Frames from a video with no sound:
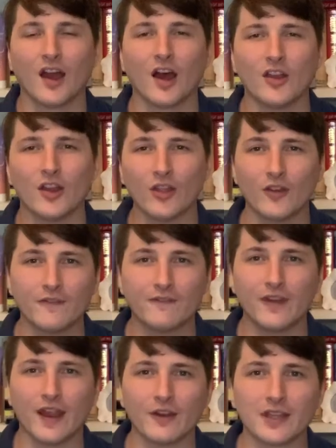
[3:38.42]
Another
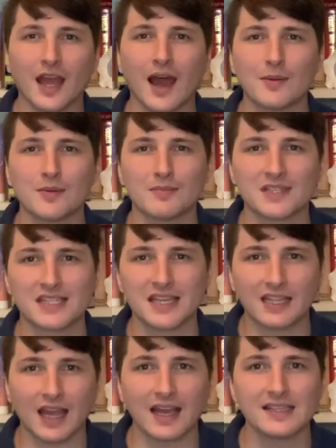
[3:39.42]
very common
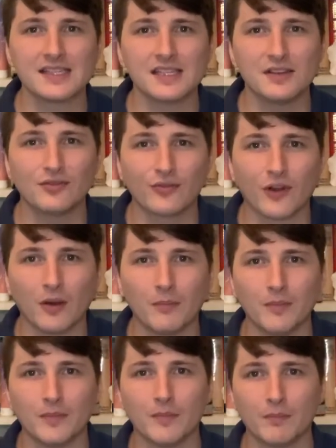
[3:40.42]
mistake I see
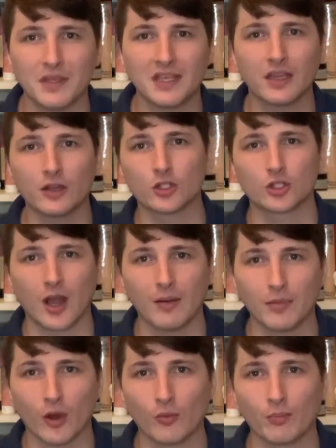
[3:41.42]
from beginner
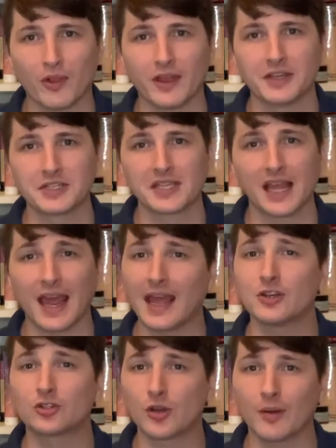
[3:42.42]
trombone players
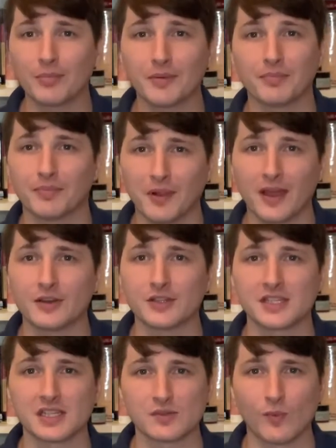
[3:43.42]
and trumpet
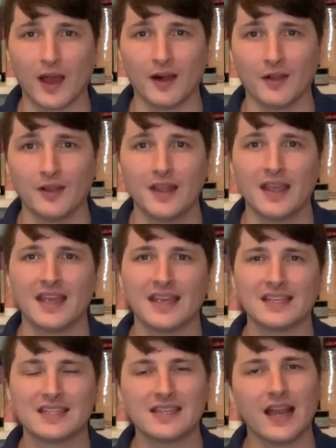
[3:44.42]
players as well
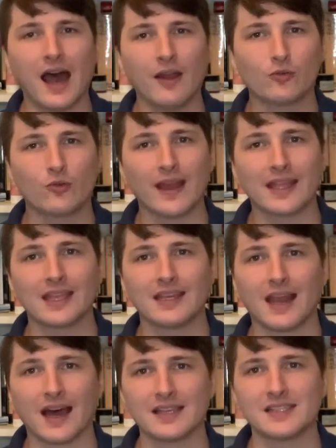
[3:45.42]
is not
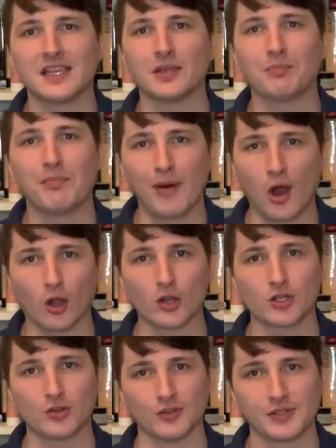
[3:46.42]
recognizing
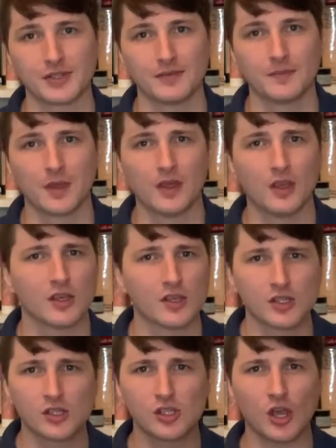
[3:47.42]
partials.
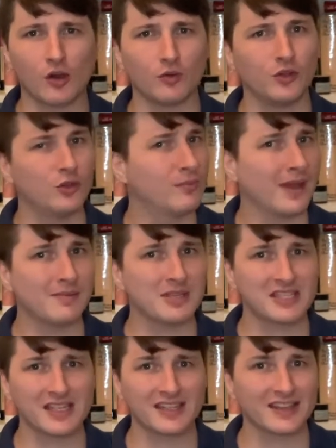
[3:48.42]
So you may be
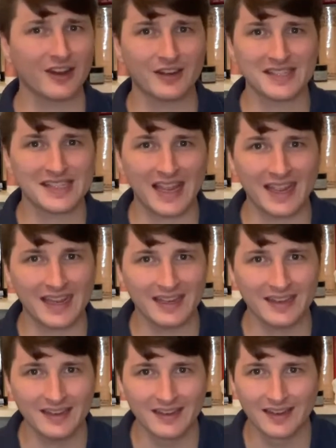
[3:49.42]
sitting there and
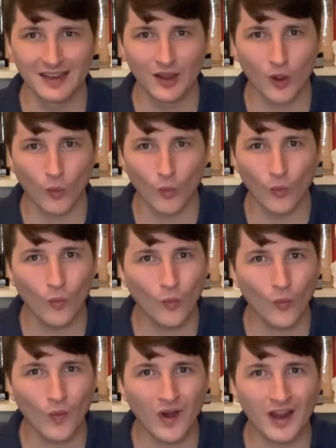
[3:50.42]
saying,
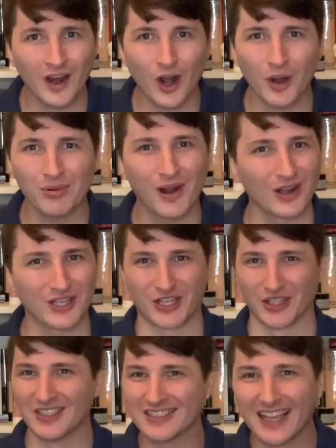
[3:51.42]
what are
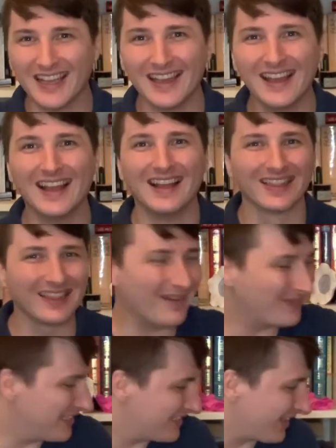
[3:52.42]
partials? Let
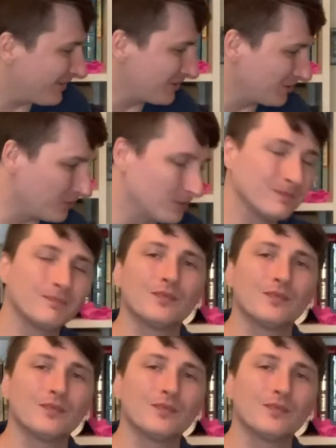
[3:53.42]
me tell you.